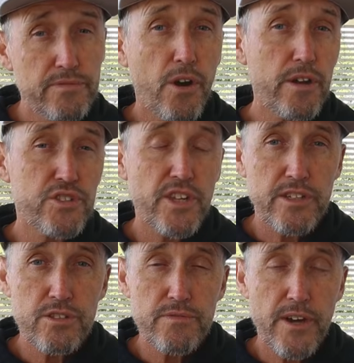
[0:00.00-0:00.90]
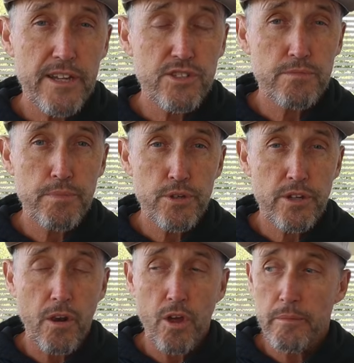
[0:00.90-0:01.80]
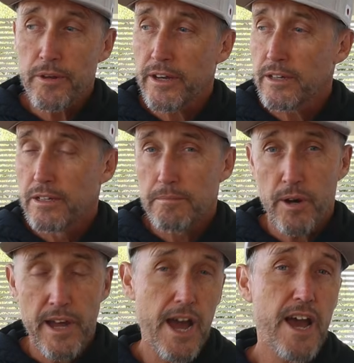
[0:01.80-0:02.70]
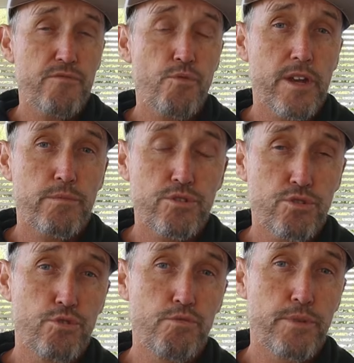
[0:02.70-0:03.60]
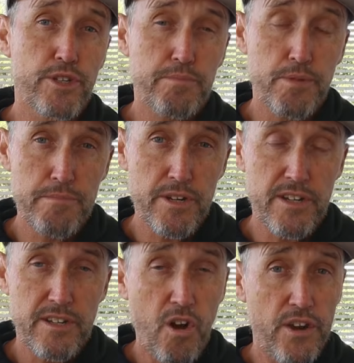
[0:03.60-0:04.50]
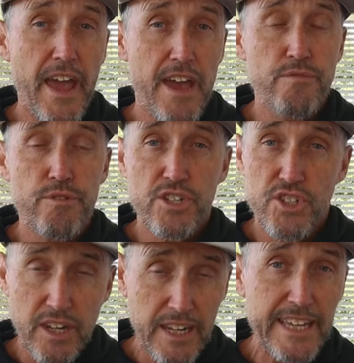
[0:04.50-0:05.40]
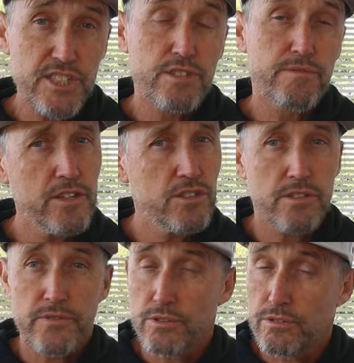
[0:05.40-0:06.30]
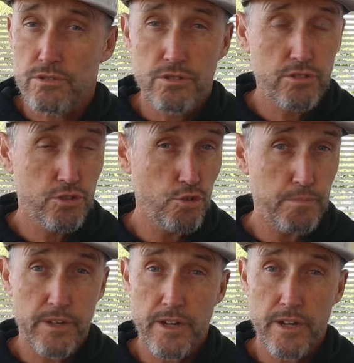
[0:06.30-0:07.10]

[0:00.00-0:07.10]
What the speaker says: 5 seconds faster per kilometre. My heart rate was 2 beats per minute, on average less. I just felt super